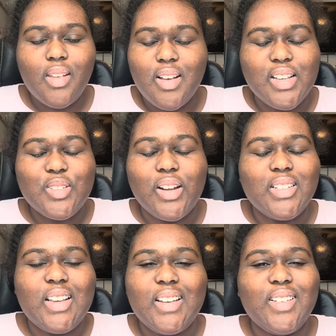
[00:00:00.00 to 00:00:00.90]
That's what I
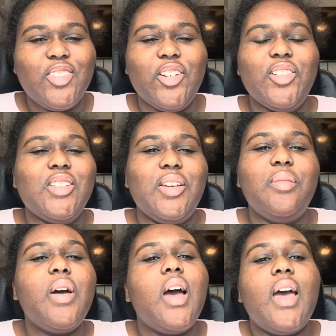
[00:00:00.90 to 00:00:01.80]
say to
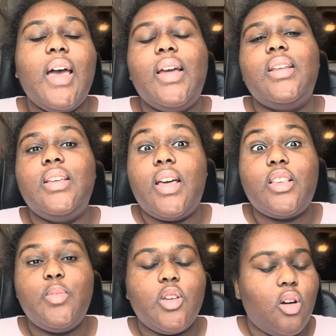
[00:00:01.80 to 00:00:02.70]
him, and he
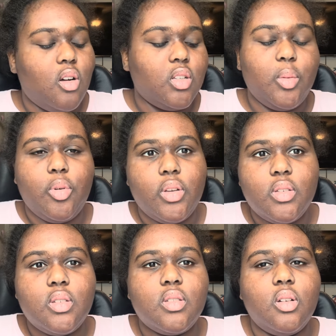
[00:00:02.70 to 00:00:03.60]
likes being called a
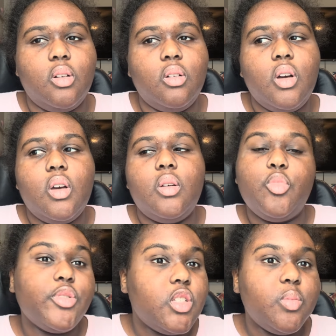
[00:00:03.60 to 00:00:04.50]
prince. So
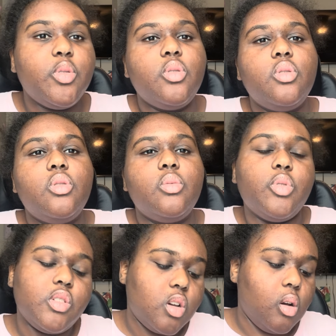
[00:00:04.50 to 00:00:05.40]
Princey Pooh,
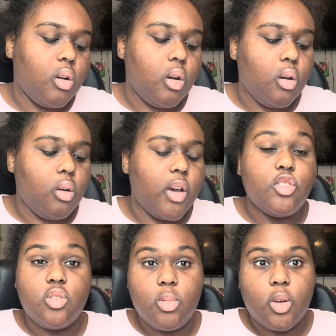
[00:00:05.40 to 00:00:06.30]
Prince Coco, I
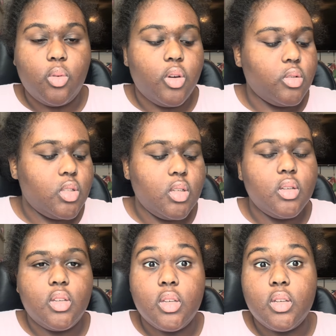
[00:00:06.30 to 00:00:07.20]
treat him like
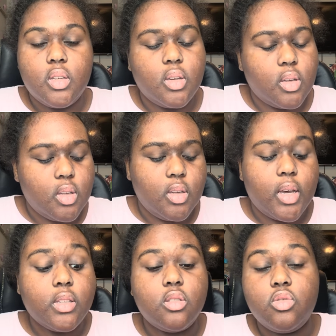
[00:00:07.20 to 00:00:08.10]
royalty. He
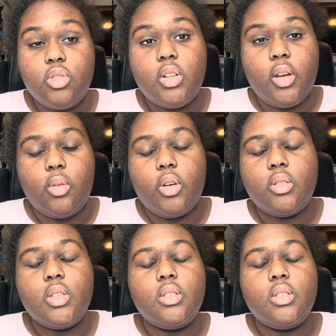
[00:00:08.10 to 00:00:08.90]
gets treated like royalty.